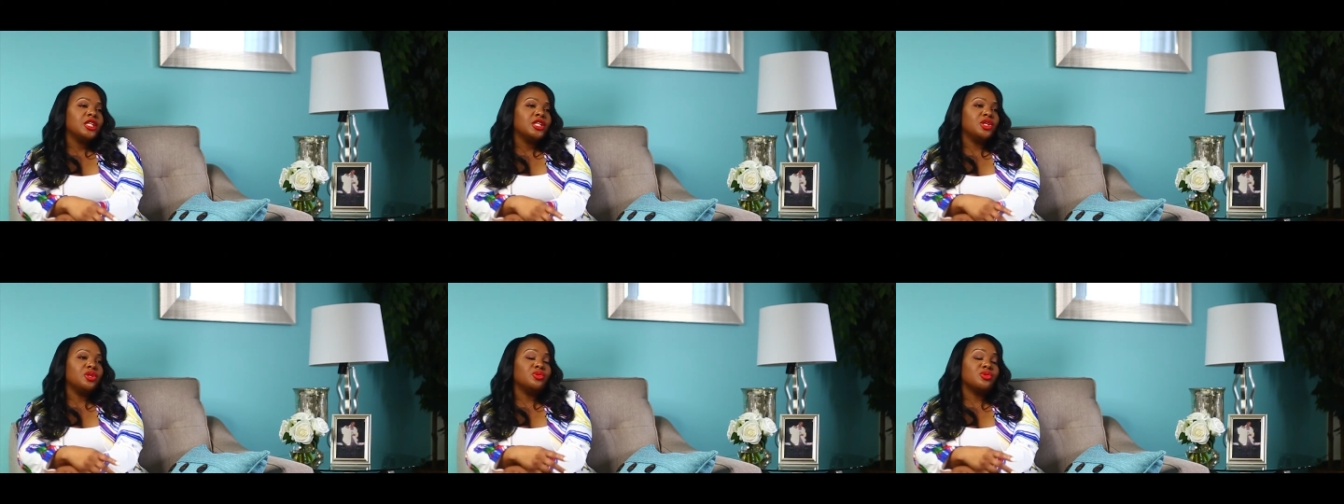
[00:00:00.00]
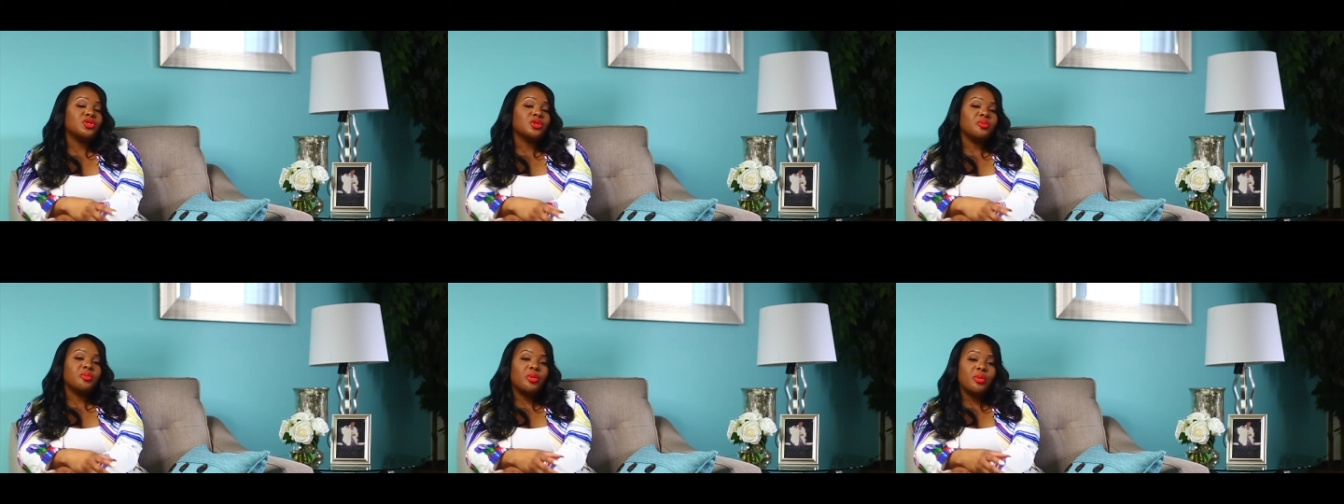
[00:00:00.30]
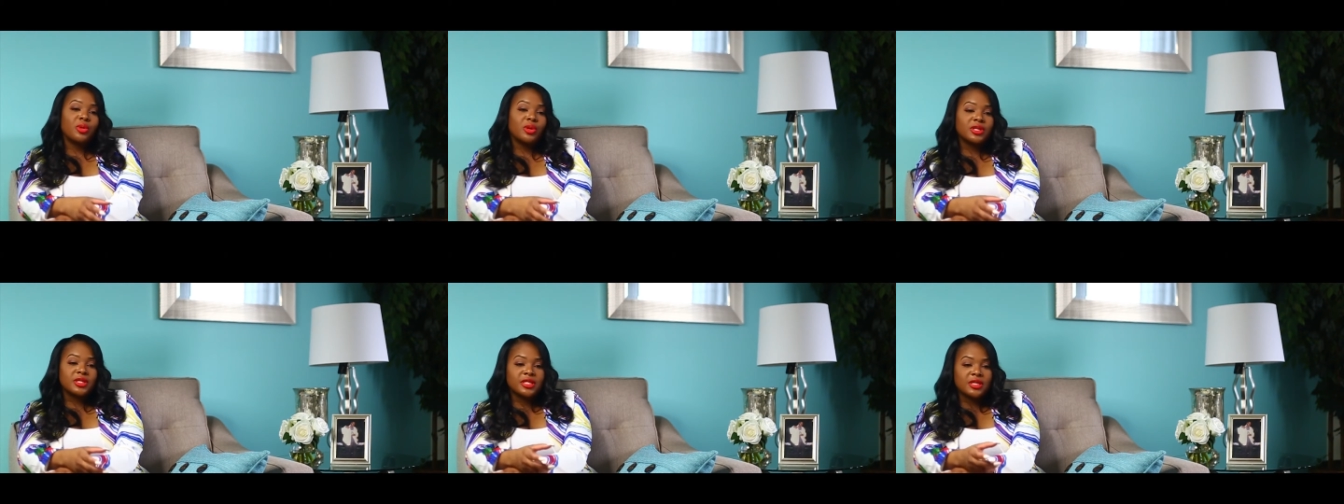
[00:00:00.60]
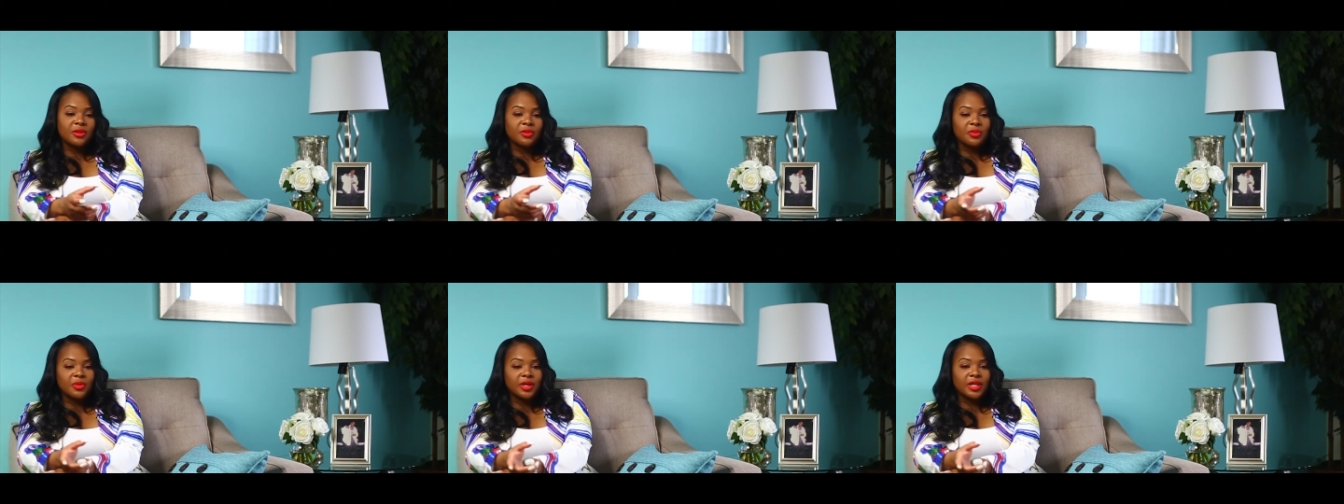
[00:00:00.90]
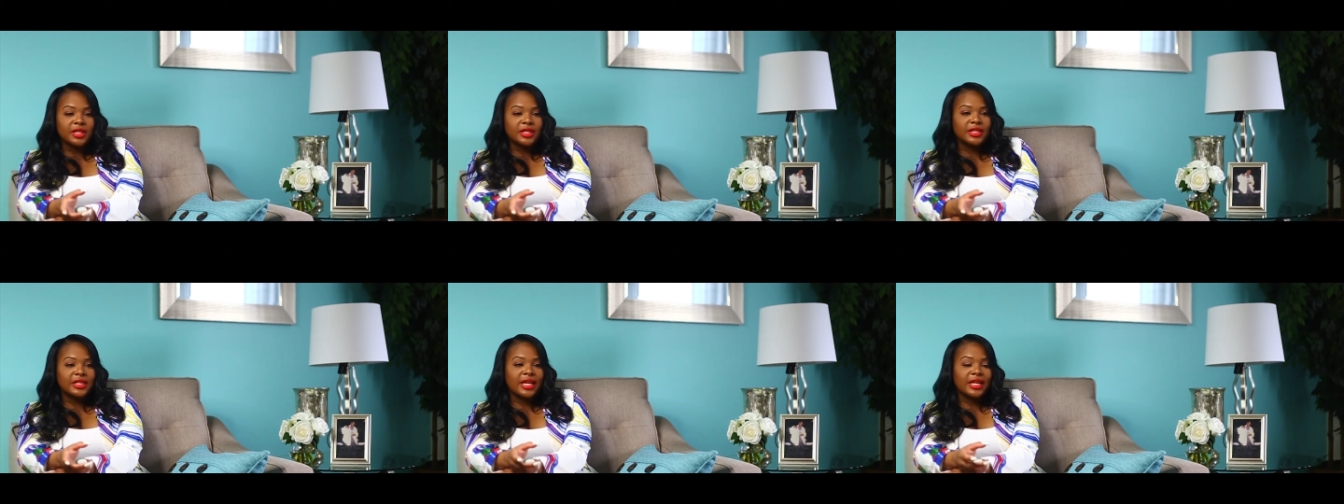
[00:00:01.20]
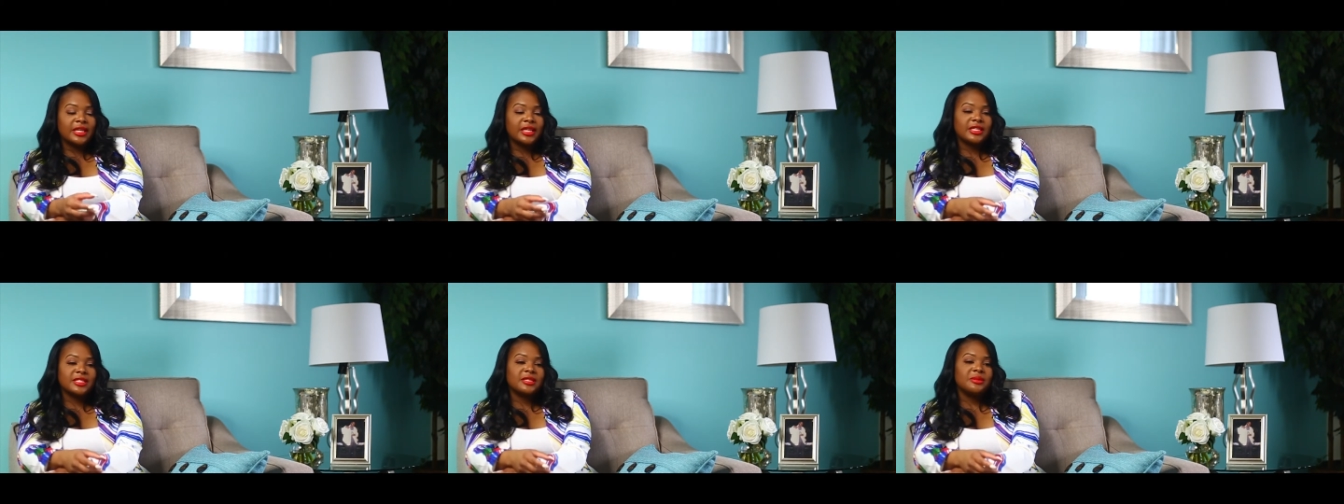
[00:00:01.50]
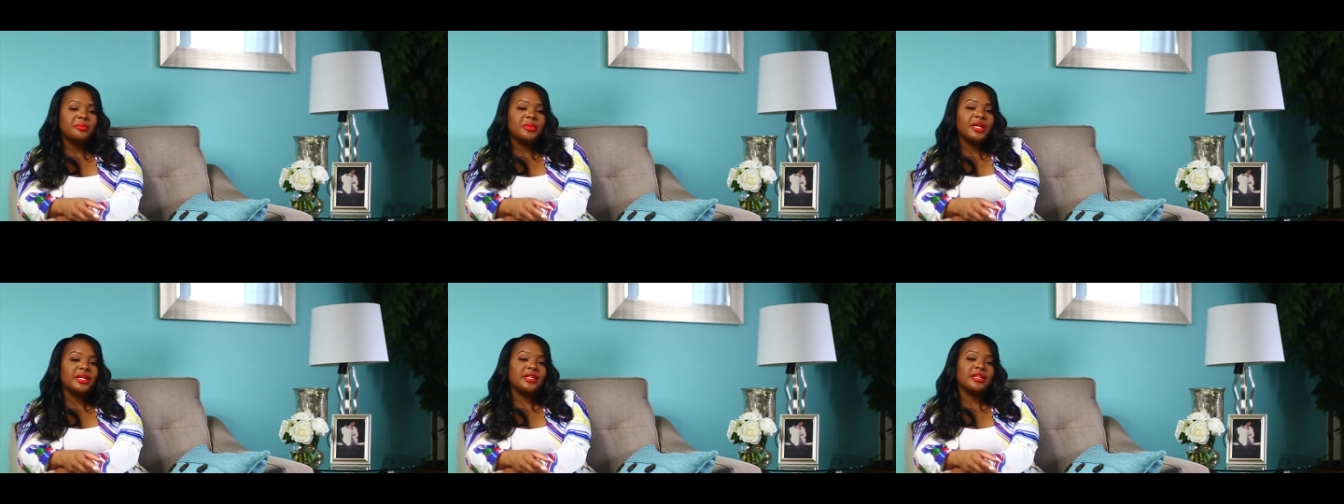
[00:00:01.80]
you support someone, that
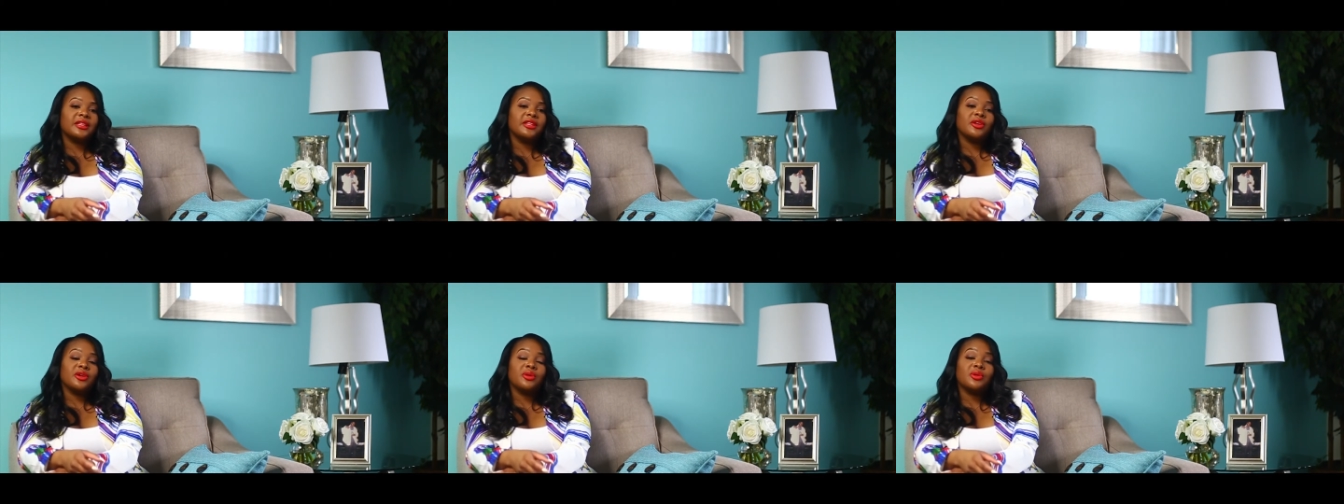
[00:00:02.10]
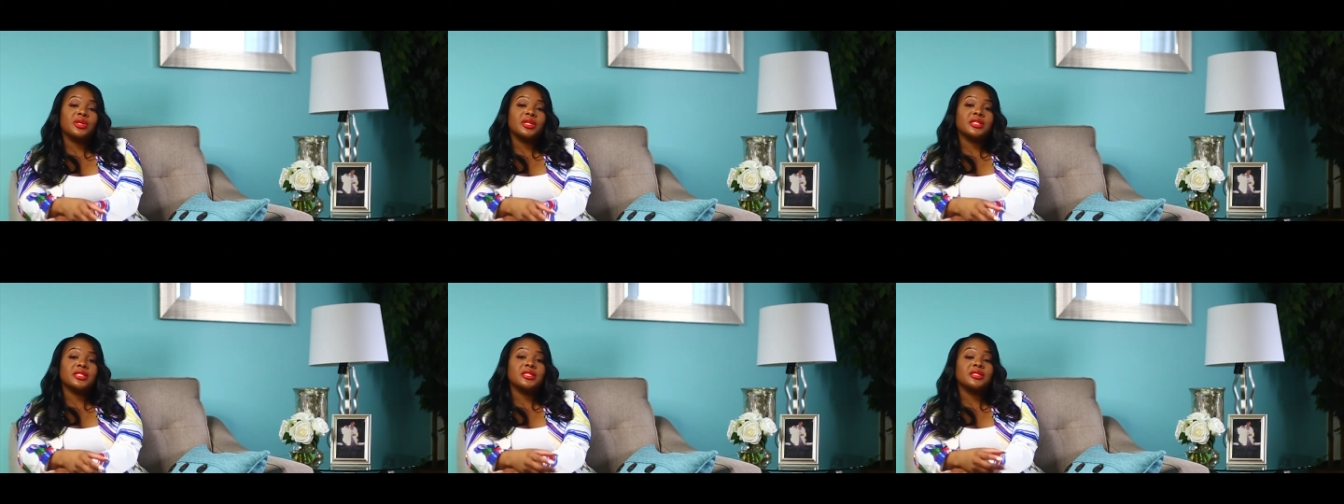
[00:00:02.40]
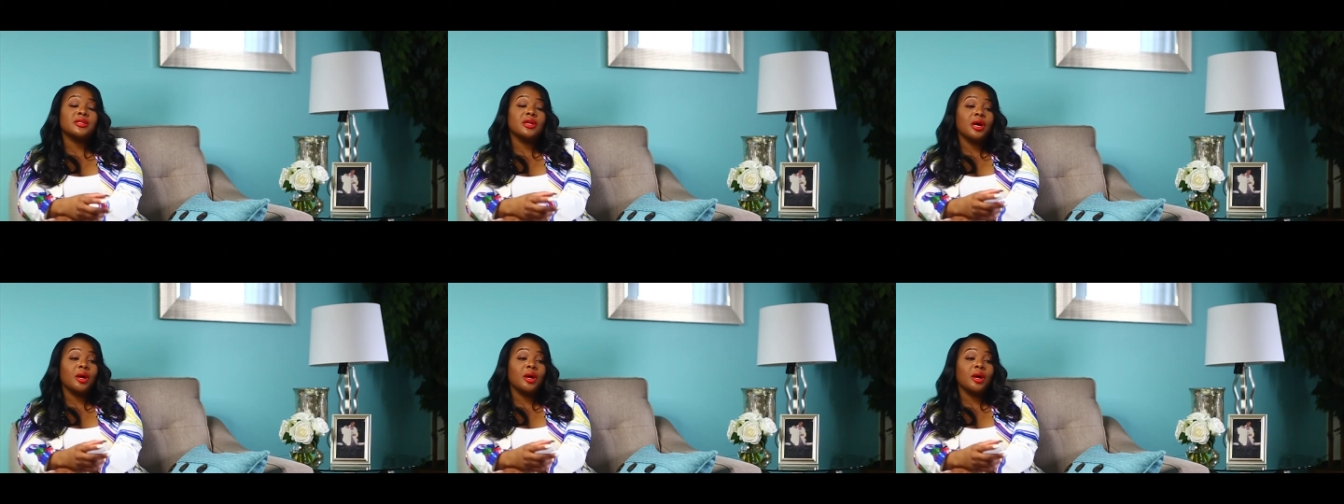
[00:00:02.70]
doesn't mean that they're going to